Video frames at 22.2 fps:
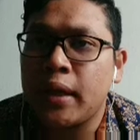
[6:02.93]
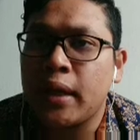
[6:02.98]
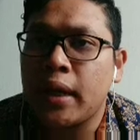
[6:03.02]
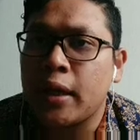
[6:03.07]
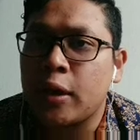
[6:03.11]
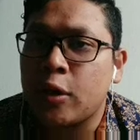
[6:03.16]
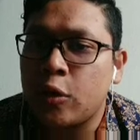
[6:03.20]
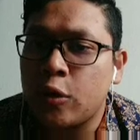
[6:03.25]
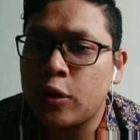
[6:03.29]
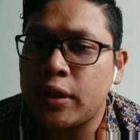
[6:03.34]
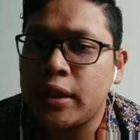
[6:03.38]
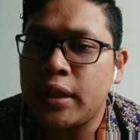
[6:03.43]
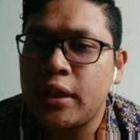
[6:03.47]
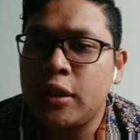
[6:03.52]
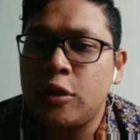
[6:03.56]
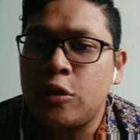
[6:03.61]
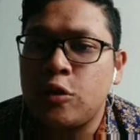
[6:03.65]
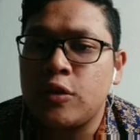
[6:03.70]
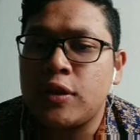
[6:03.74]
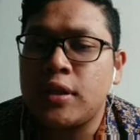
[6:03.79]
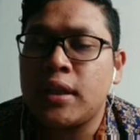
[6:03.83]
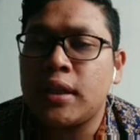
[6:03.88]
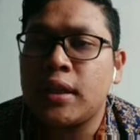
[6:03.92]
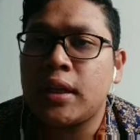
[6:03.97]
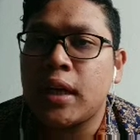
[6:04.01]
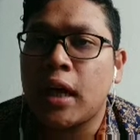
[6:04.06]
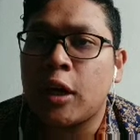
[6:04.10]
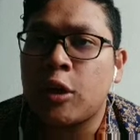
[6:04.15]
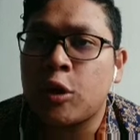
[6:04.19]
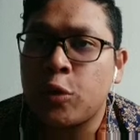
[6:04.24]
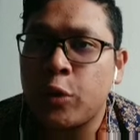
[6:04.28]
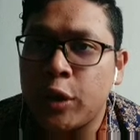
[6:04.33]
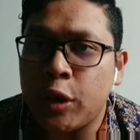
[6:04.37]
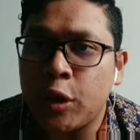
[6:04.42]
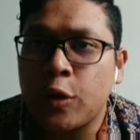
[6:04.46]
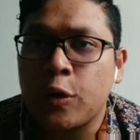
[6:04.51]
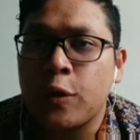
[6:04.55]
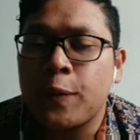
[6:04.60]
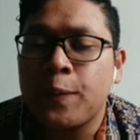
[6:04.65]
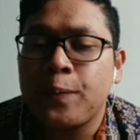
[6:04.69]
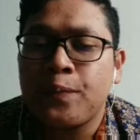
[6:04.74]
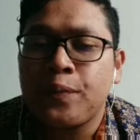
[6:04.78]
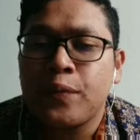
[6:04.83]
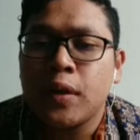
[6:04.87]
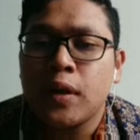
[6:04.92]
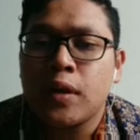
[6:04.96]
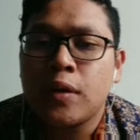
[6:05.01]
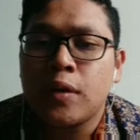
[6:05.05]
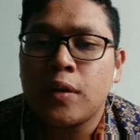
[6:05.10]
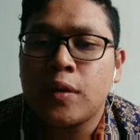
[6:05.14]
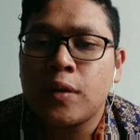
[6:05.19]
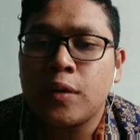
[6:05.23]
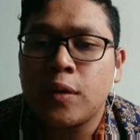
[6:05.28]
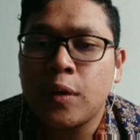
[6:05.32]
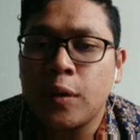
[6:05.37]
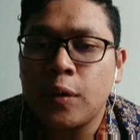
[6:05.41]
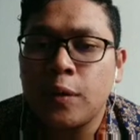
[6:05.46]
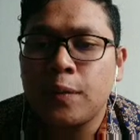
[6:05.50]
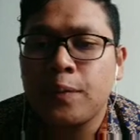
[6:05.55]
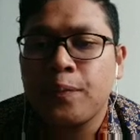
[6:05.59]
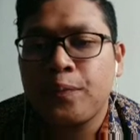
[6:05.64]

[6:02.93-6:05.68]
and coding using the Arduino. So